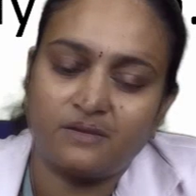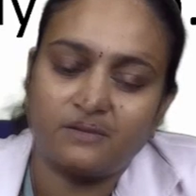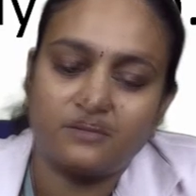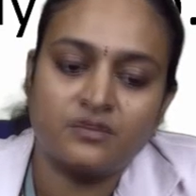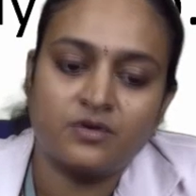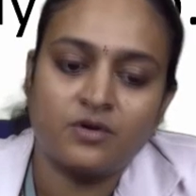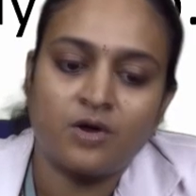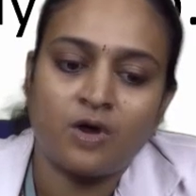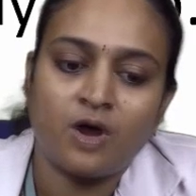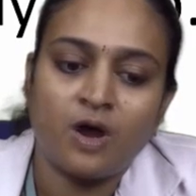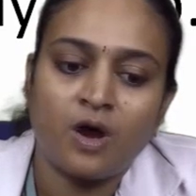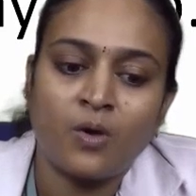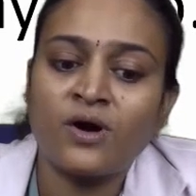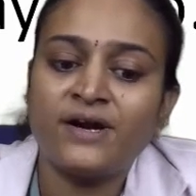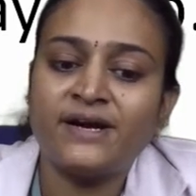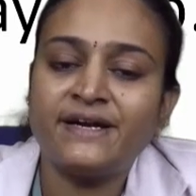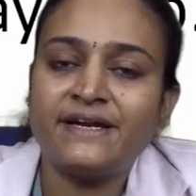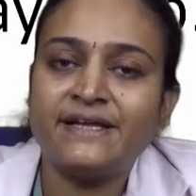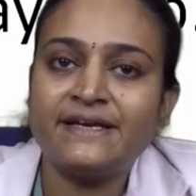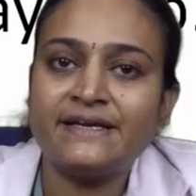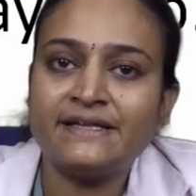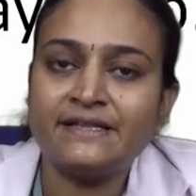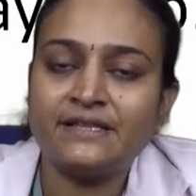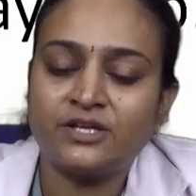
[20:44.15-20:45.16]
So
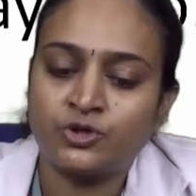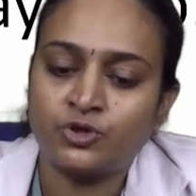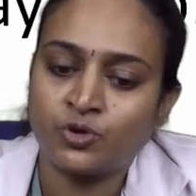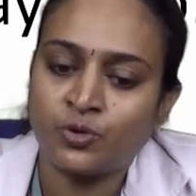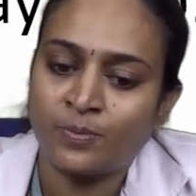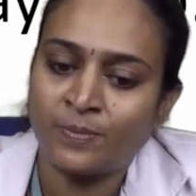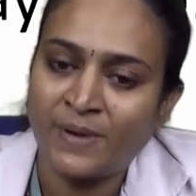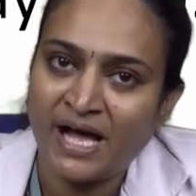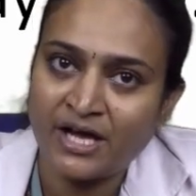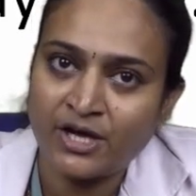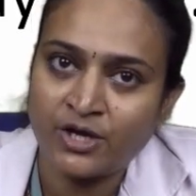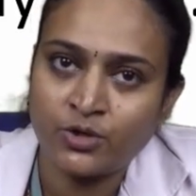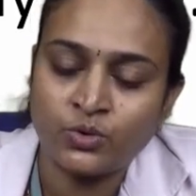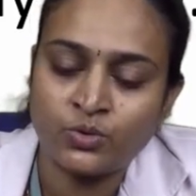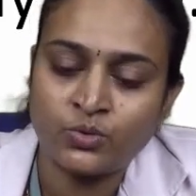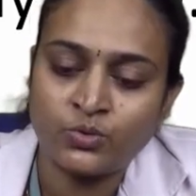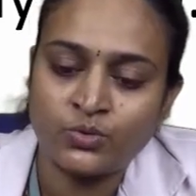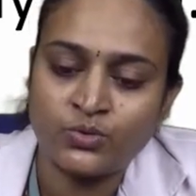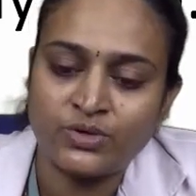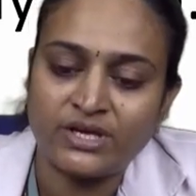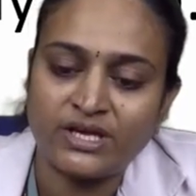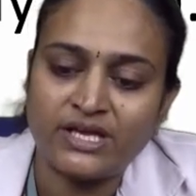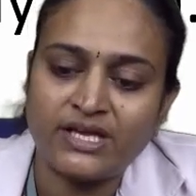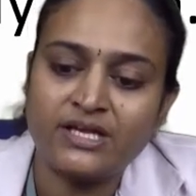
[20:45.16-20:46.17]
avoiding the
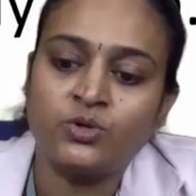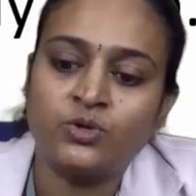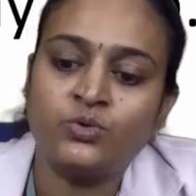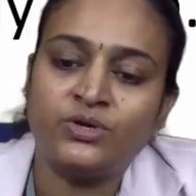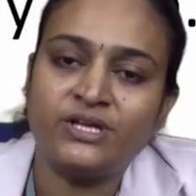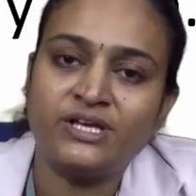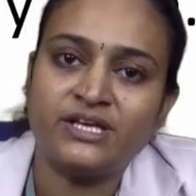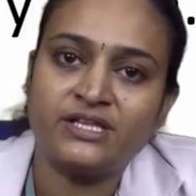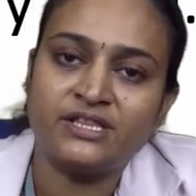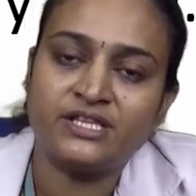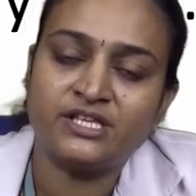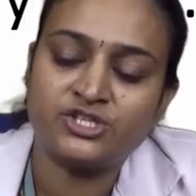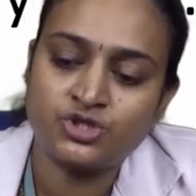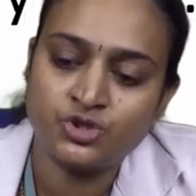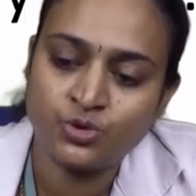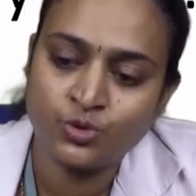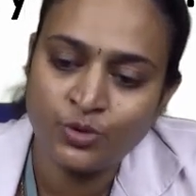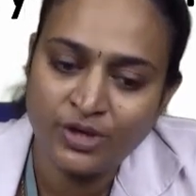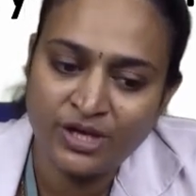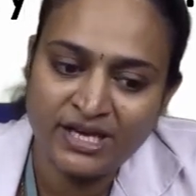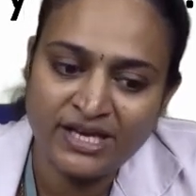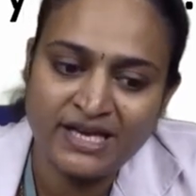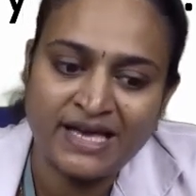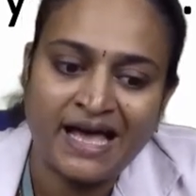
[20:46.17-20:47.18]
tobacco, including the
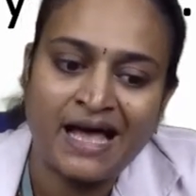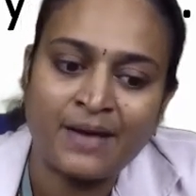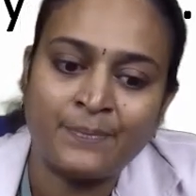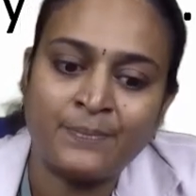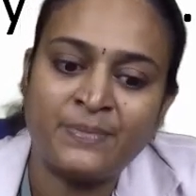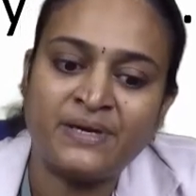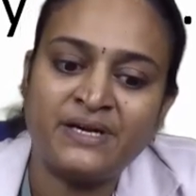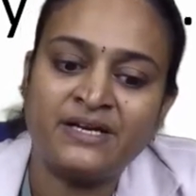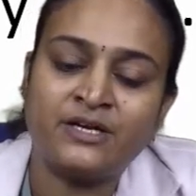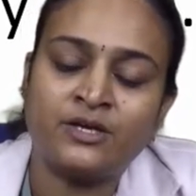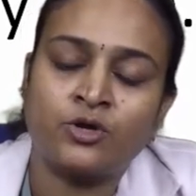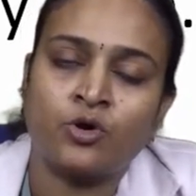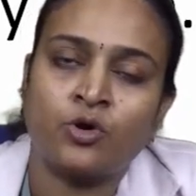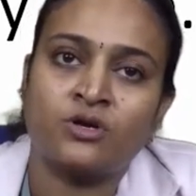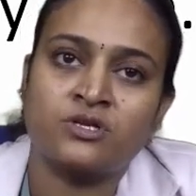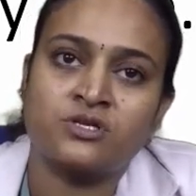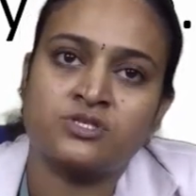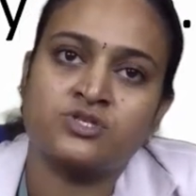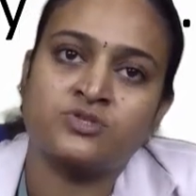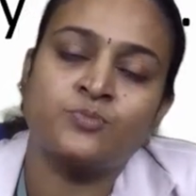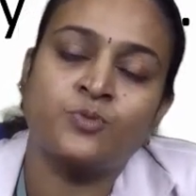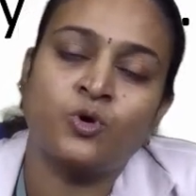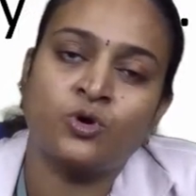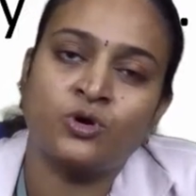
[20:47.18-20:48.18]
chewing habit
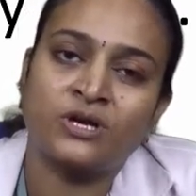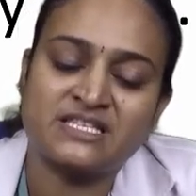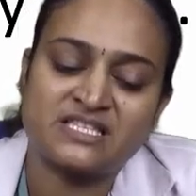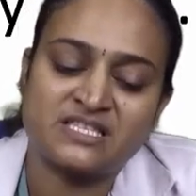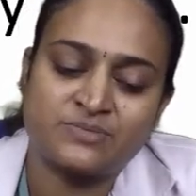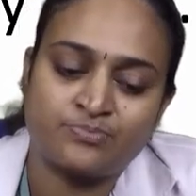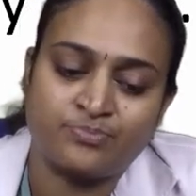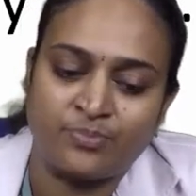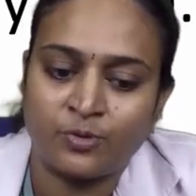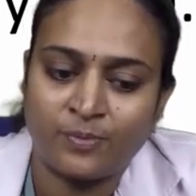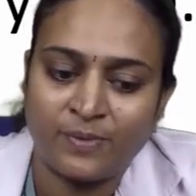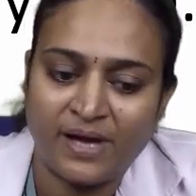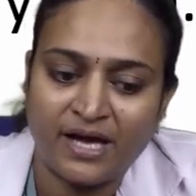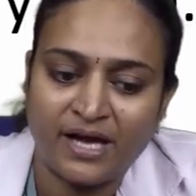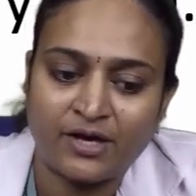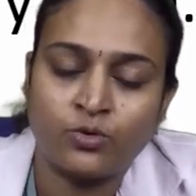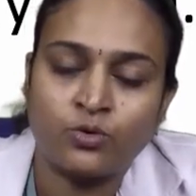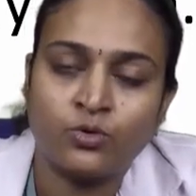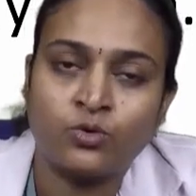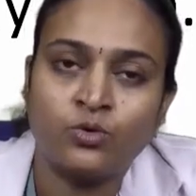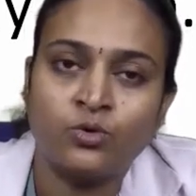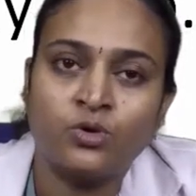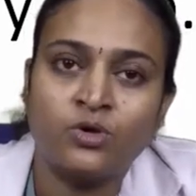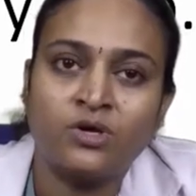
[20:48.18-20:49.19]
or smokeless
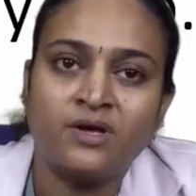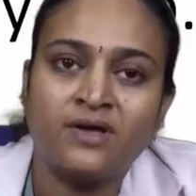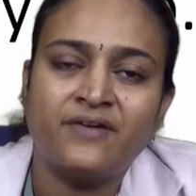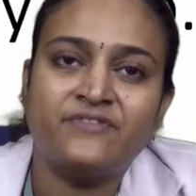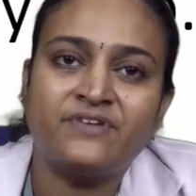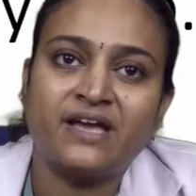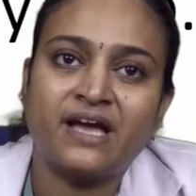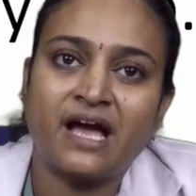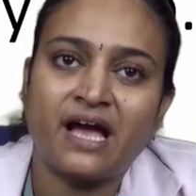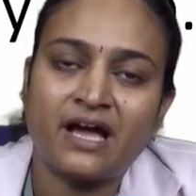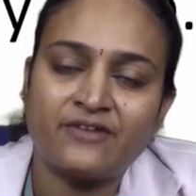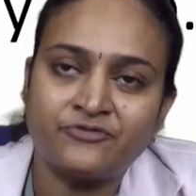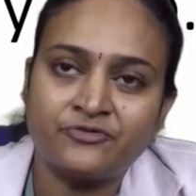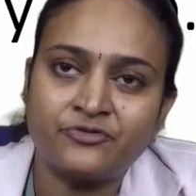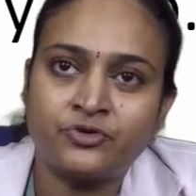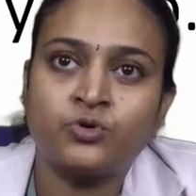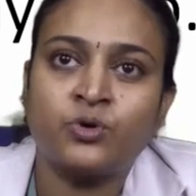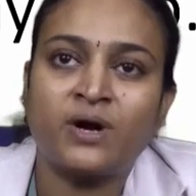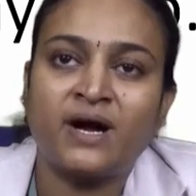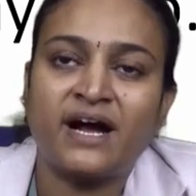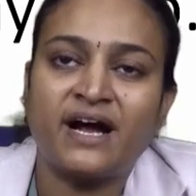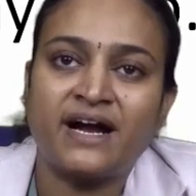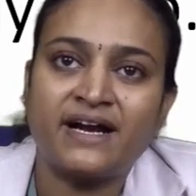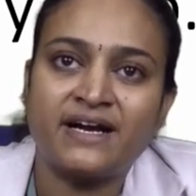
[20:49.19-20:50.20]
tobacco, we have
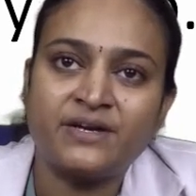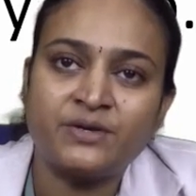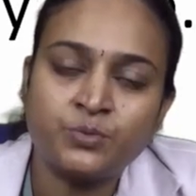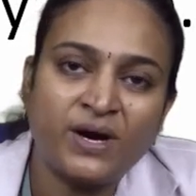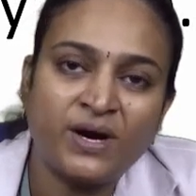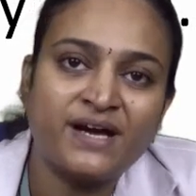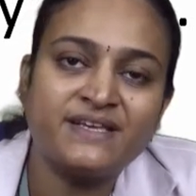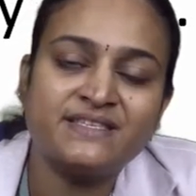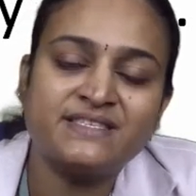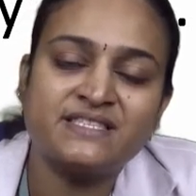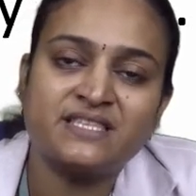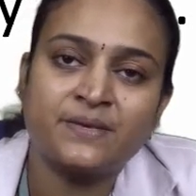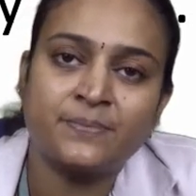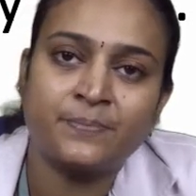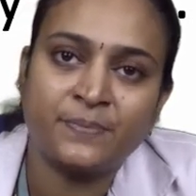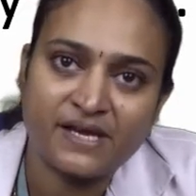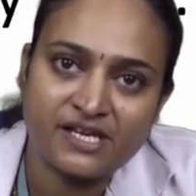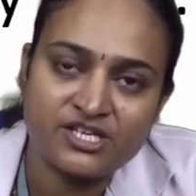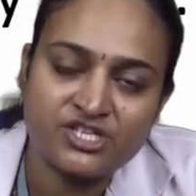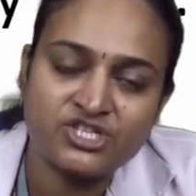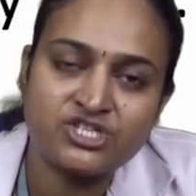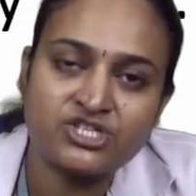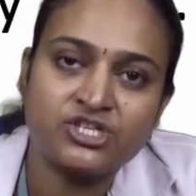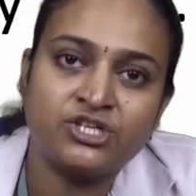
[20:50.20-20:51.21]
to advise the
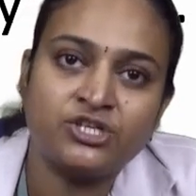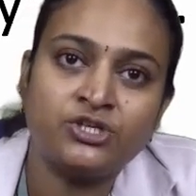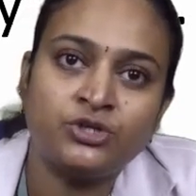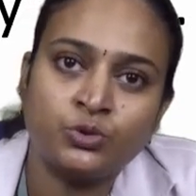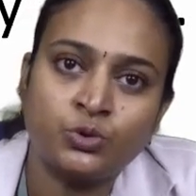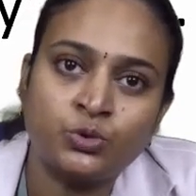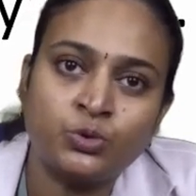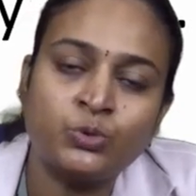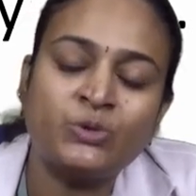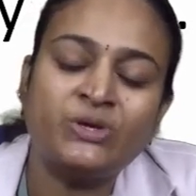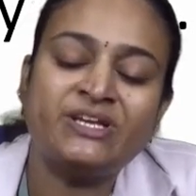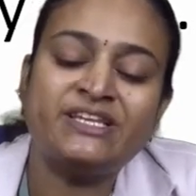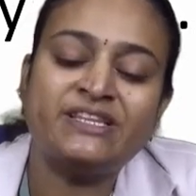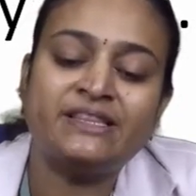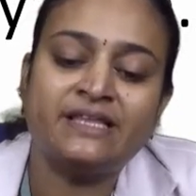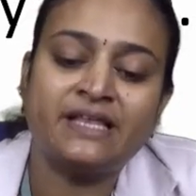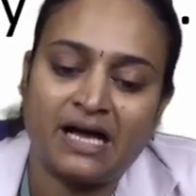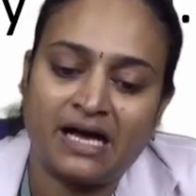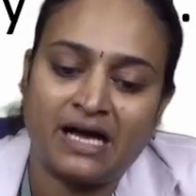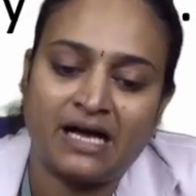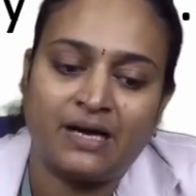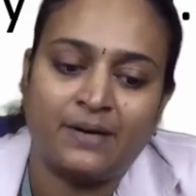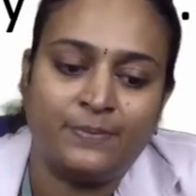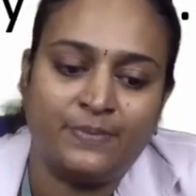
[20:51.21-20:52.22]
patient to quit
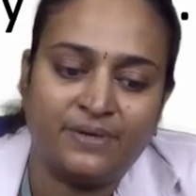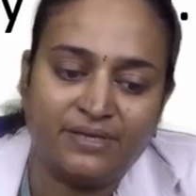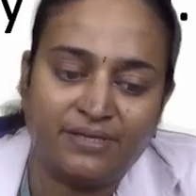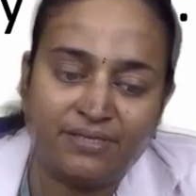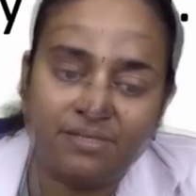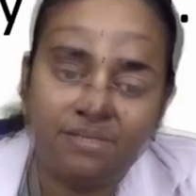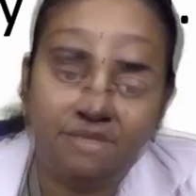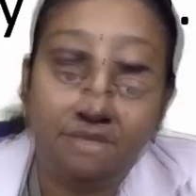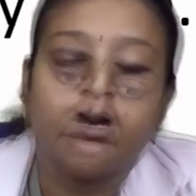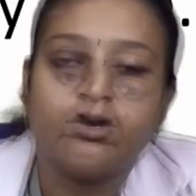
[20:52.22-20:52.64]
the habit.